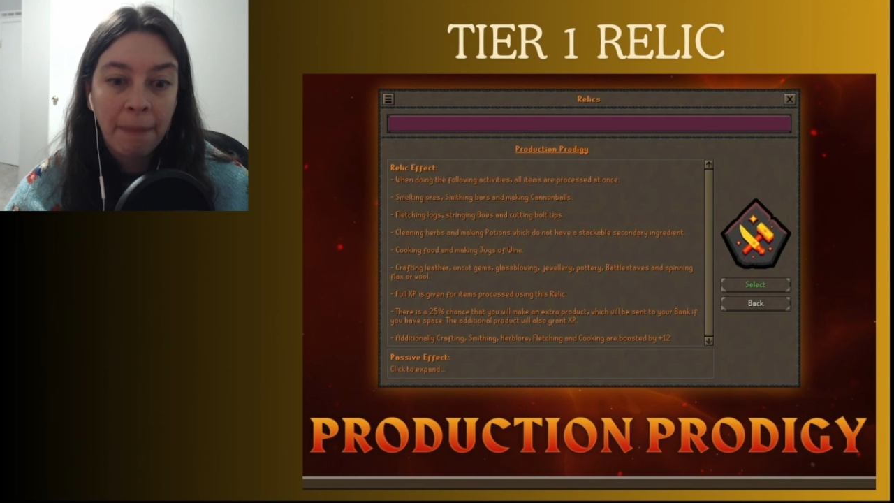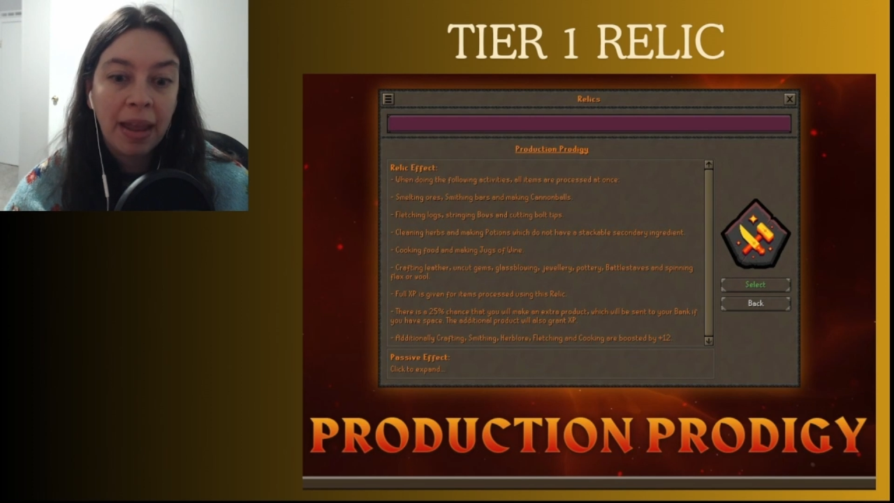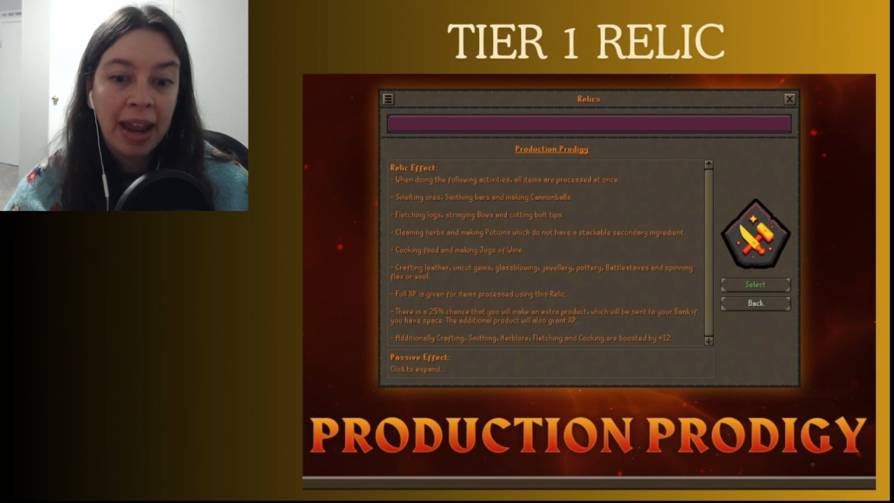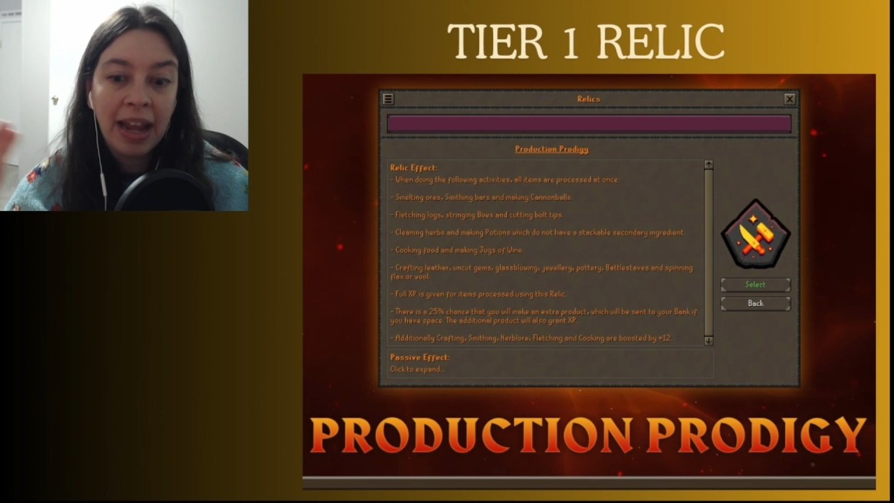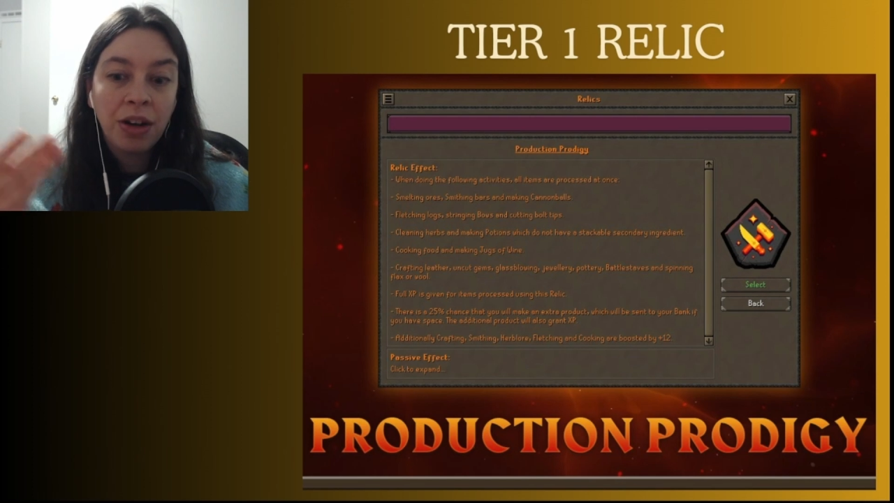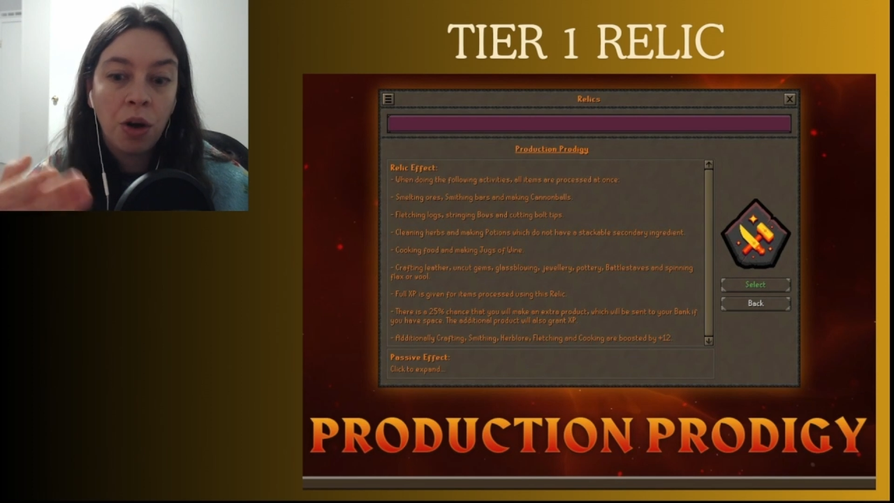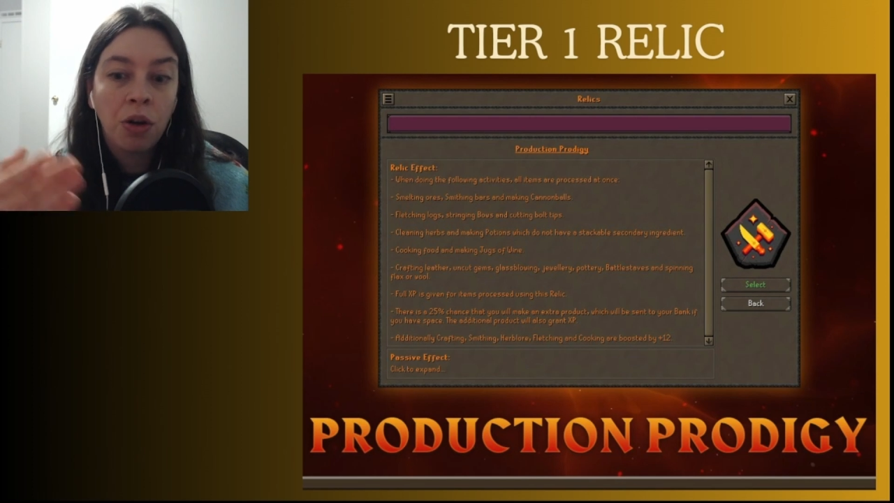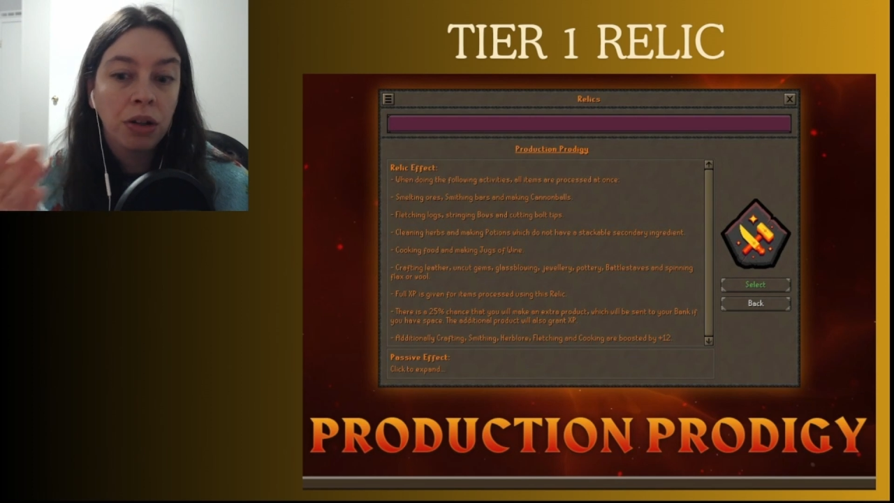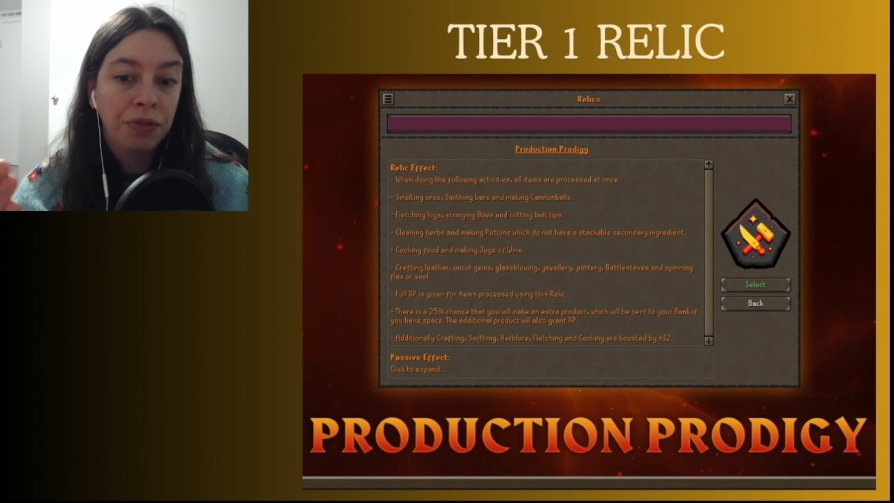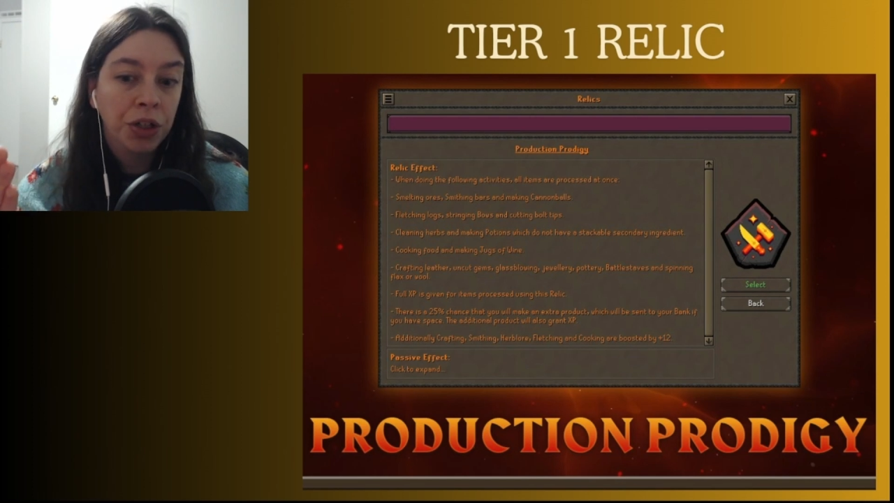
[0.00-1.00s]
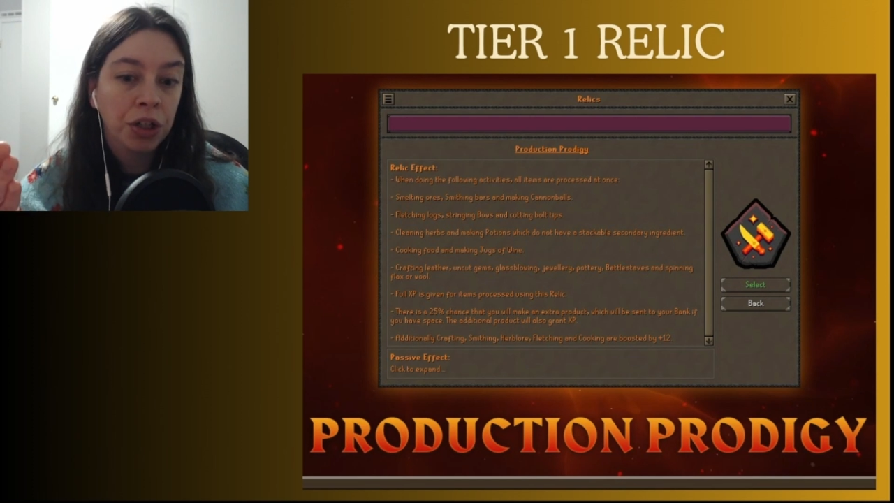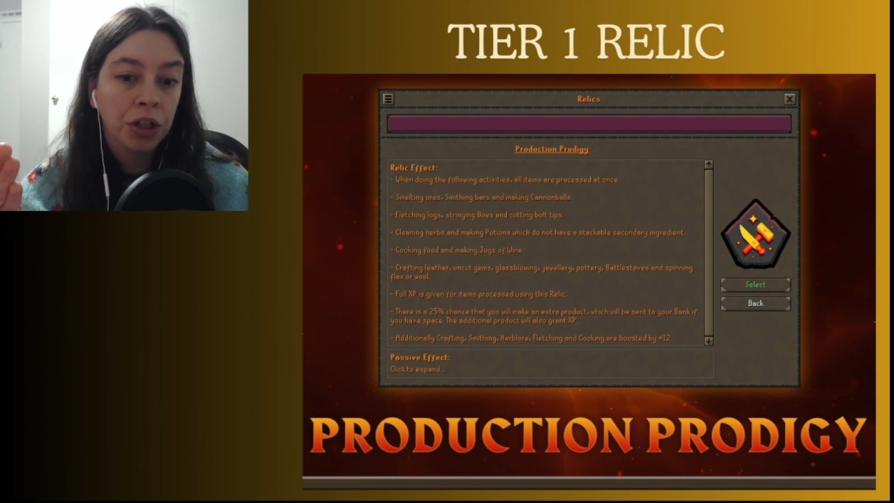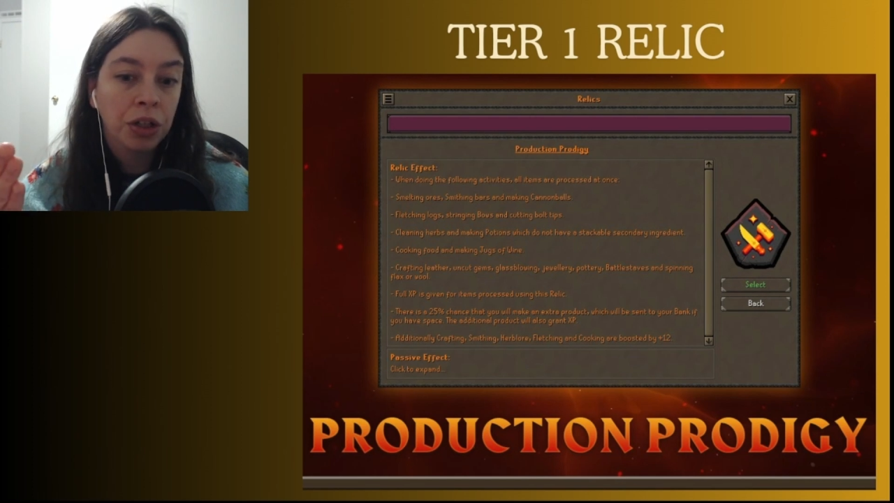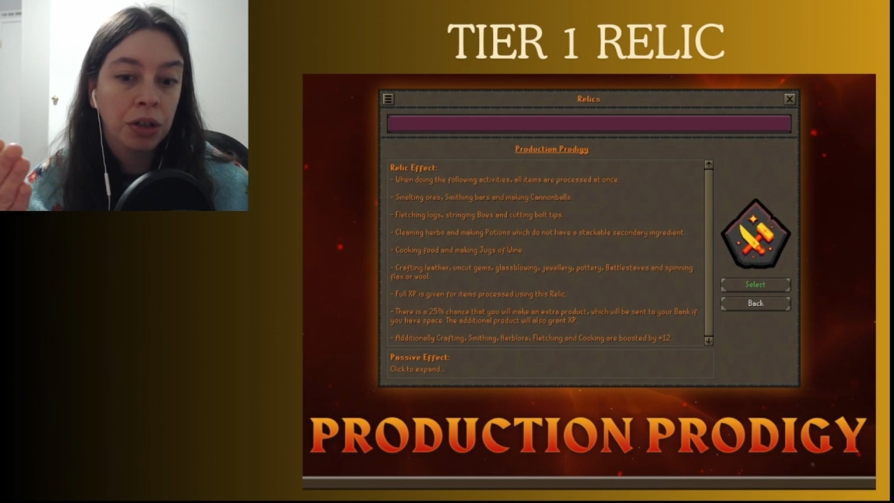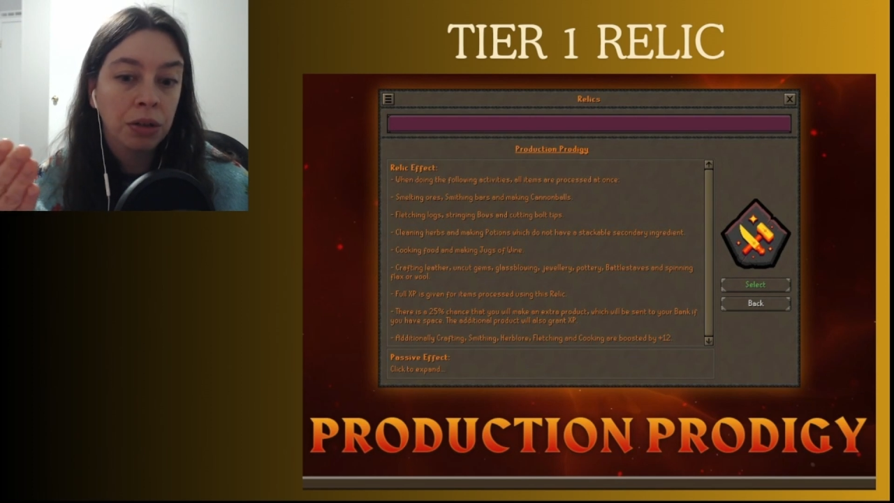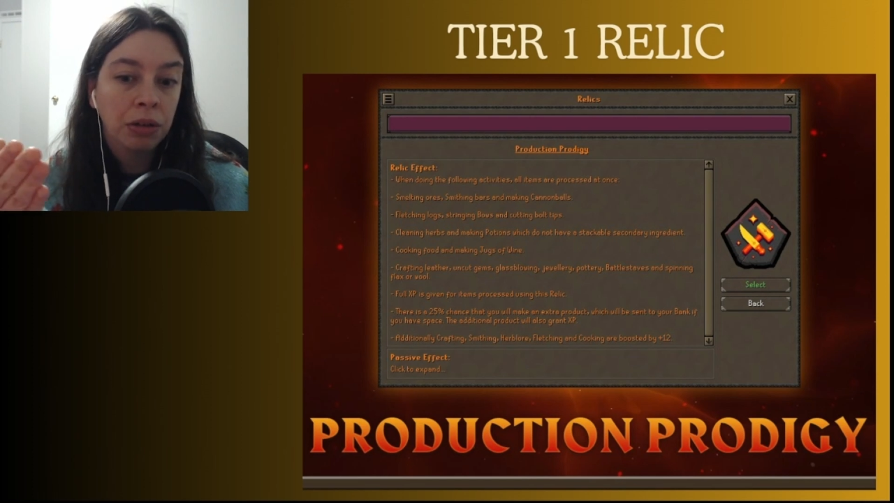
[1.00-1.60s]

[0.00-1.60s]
And all of your